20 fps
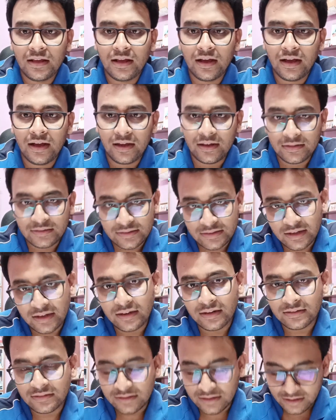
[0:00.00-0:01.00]

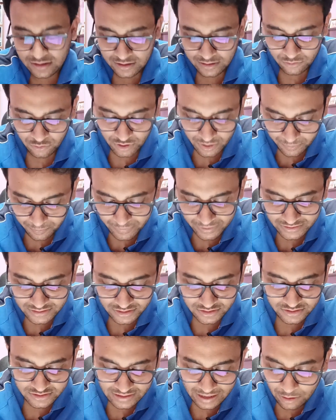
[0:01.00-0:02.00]
the web
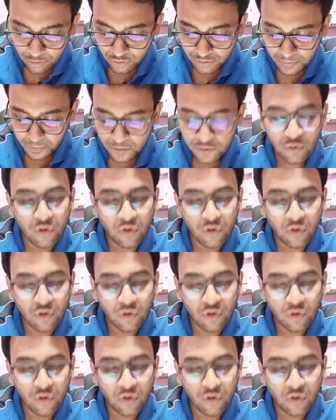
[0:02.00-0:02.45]
page is down.